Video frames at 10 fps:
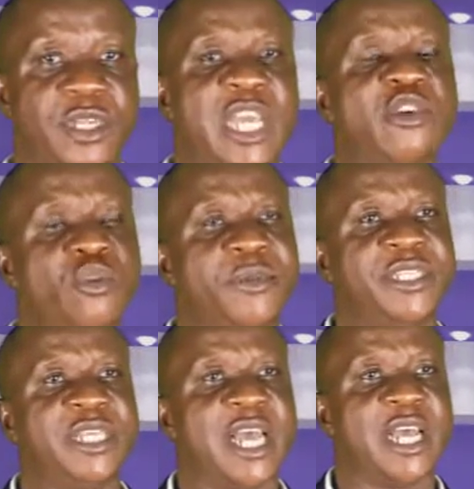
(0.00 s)
A room
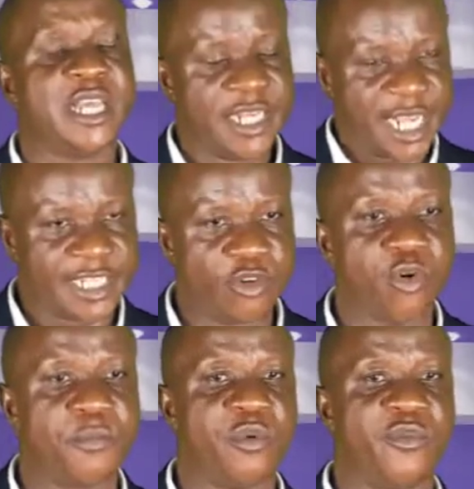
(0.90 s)
is here. There's a
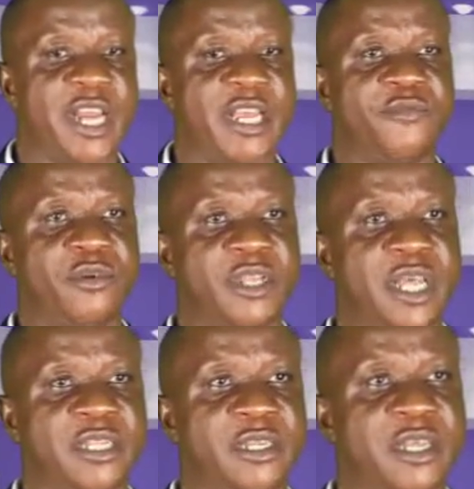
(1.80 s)
room provided for that.
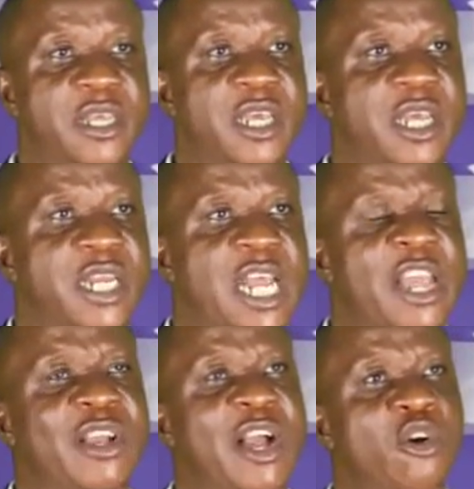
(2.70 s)

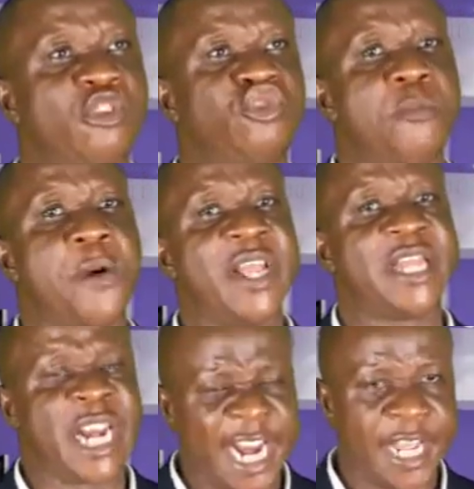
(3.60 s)
Then you can go
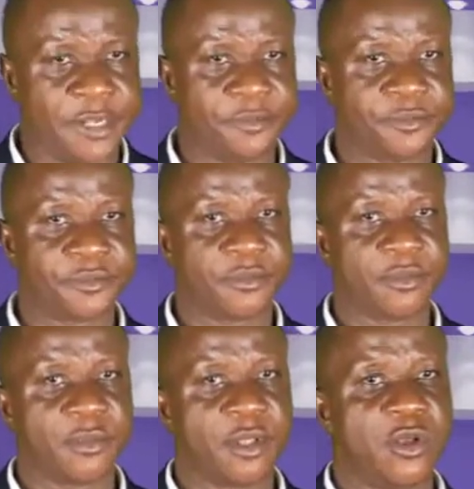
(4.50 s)
2.3,
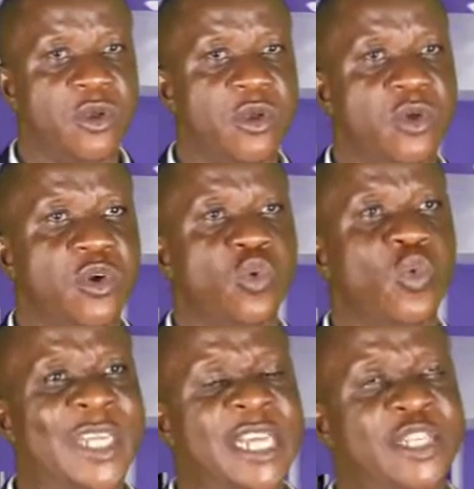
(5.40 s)

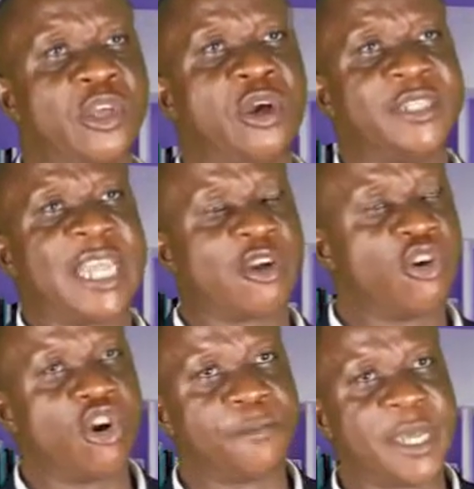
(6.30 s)
which is your second
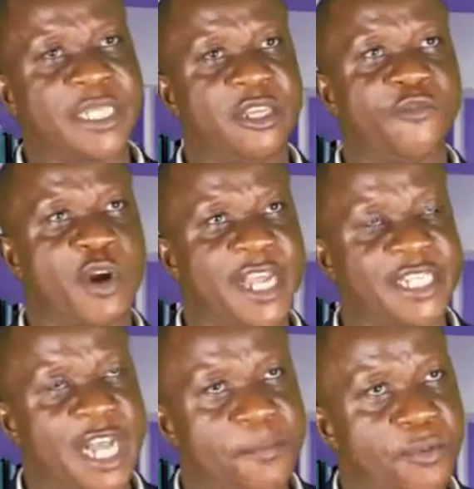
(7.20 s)
objective. For
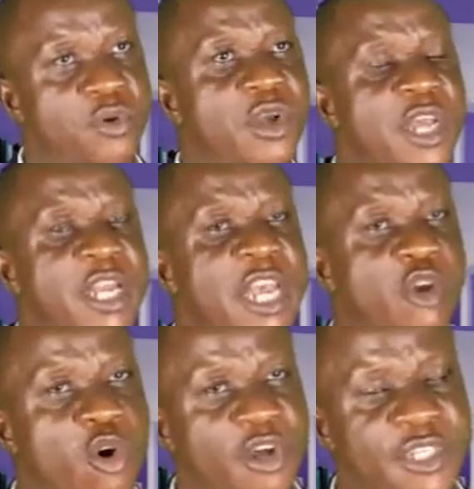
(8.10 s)
example, the
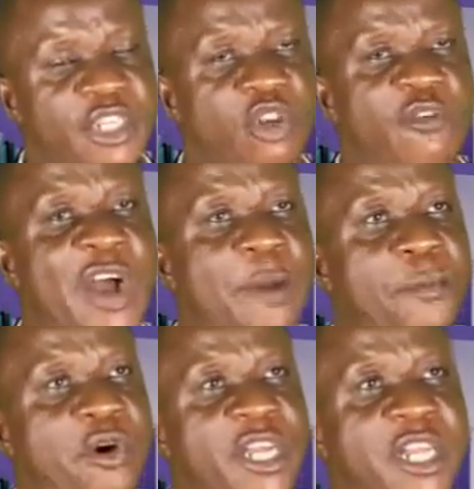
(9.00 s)
causes of
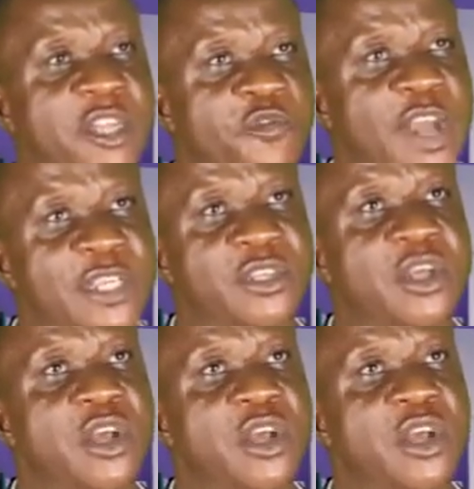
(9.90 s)
appalling effects